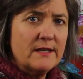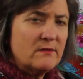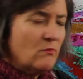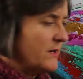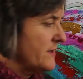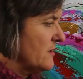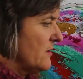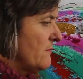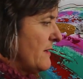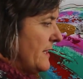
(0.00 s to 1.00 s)
is one
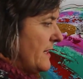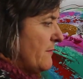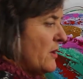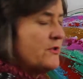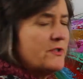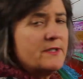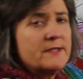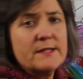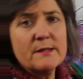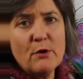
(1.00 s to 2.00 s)
too many
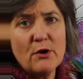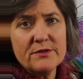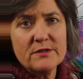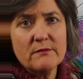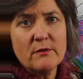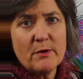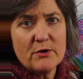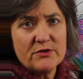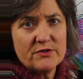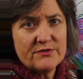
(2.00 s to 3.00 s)
emotions in the pot of
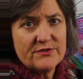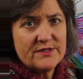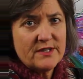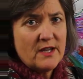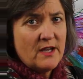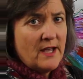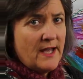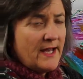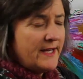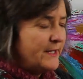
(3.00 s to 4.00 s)
emotions.
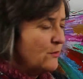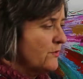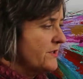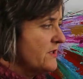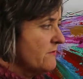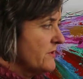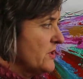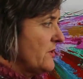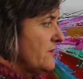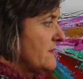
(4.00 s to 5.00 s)
And in order to
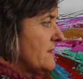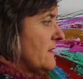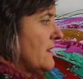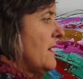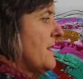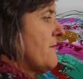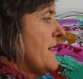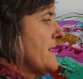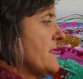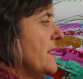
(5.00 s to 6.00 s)
reduce either
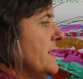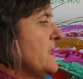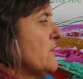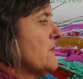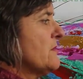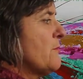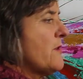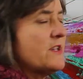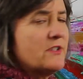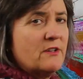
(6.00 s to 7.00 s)
anxiety or
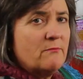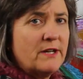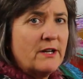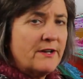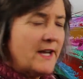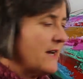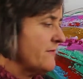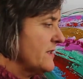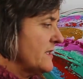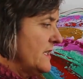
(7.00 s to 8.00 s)
depression, we're going to
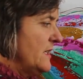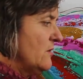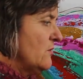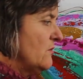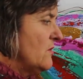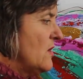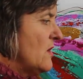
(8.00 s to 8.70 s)
have to deal